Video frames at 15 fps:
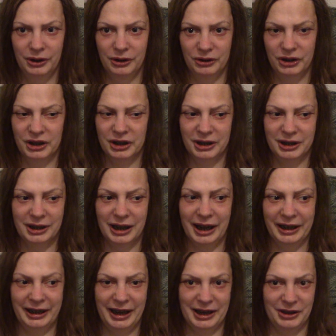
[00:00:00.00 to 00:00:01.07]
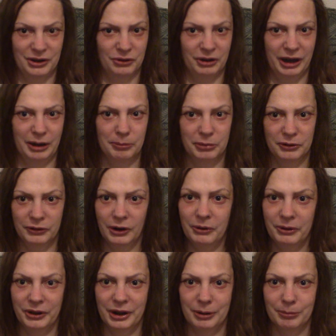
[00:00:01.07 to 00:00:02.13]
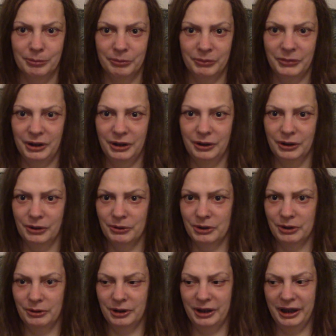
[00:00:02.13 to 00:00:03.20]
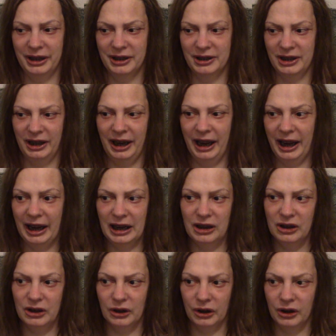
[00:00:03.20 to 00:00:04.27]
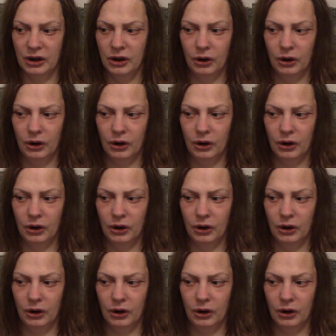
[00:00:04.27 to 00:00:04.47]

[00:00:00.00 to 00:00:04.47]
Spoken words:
Just, I guess, to try and provoke them, you know, so that they could say, hey, look,